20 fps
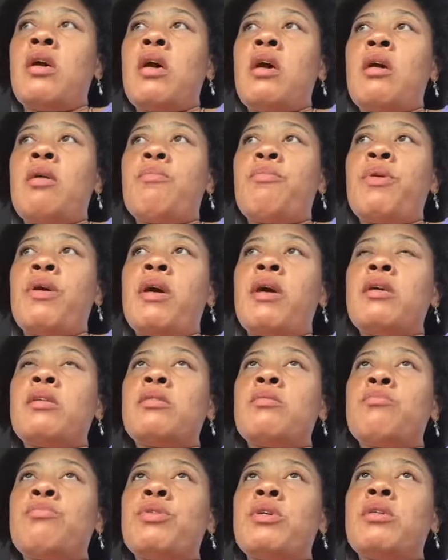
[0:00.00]
and pay
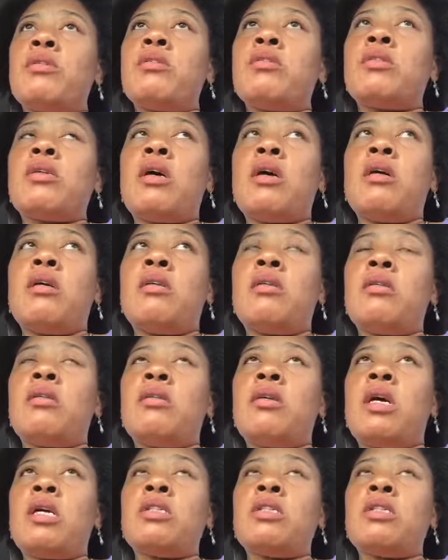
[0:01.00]
some bills. I, uh,